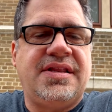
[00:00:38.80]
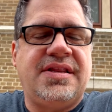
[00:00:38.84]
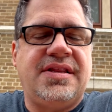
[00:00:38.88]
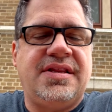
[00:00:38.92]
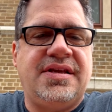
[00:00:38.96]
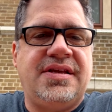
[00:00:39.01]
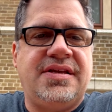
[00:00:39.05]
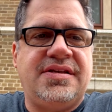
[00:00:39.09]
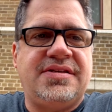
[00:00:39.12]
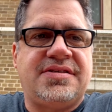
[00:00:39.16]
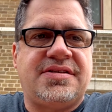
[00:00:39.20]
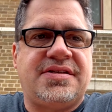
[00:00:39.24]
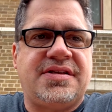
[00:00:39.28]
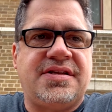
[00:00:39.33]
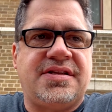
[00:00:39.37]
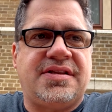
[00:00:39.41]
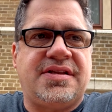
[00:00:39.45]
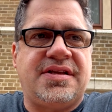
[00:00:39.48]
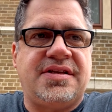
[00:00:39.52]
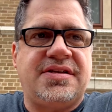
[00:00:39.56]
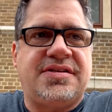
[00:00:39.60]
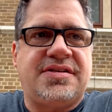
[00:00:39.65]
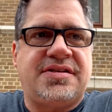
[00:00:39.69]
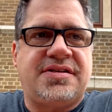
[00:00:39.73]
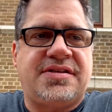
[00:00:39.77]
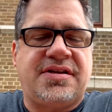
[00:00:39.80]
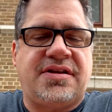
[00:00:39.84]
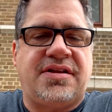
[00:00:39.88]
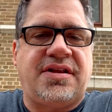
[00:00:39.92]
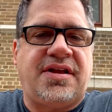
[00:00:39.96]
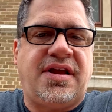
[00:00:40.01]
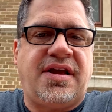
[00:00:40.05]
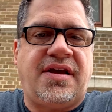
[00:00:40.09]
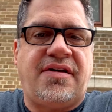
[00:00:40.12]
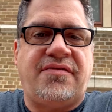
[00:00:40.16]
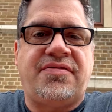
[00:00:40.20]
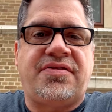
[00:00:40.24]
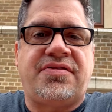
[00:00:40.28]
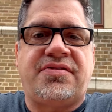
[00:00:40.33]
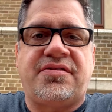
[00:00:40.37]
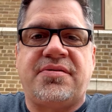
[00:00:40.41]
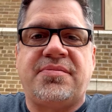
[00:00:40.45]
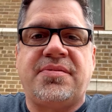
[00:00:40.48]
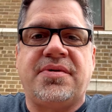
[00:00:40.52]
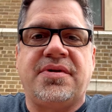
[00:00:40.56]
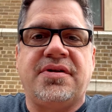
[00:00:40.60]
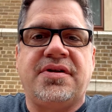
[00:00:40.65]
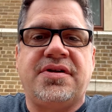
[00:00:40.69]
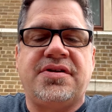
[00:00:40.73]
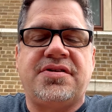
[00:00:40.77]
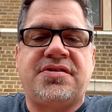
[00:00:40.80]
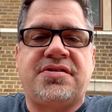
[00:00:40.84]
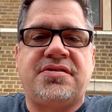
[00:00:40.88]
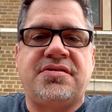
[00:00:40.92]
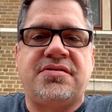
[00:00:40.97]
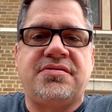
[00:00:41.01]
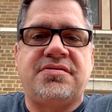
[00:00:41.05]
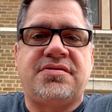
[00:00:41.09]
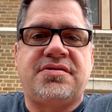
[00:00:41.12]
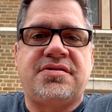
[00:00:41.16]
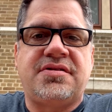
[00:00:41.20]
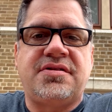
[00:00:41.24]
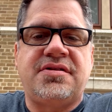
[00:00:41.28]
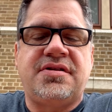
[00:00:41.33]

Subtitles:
is that they still have thermal issues.